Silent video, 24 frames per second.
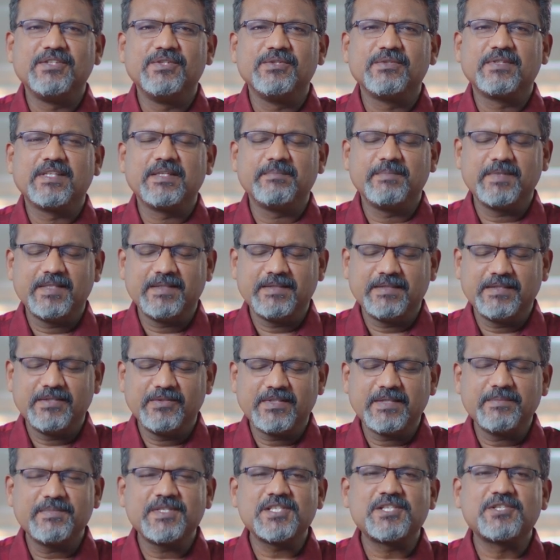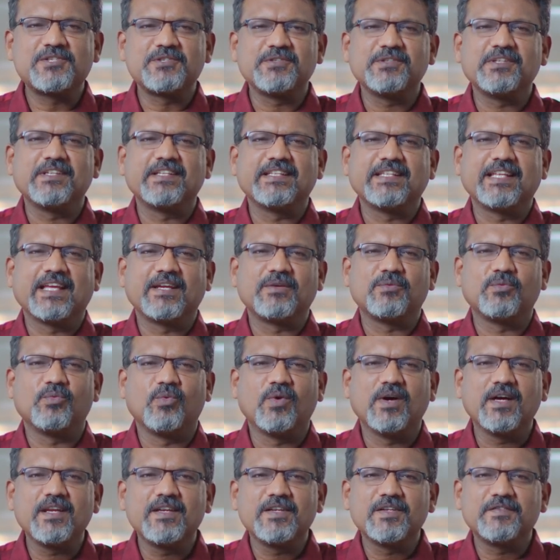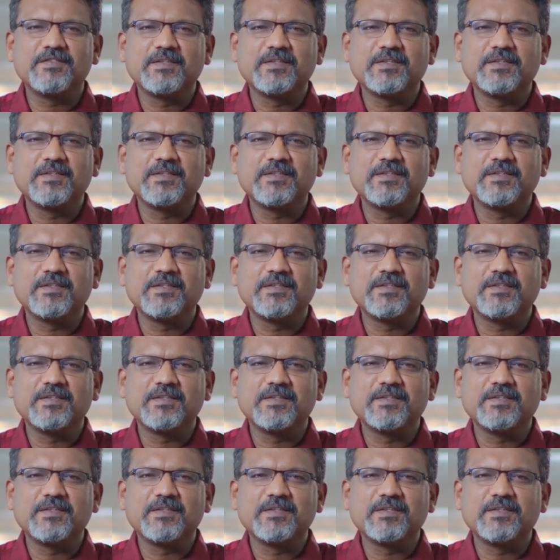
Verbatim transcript: you can be you can be sure that one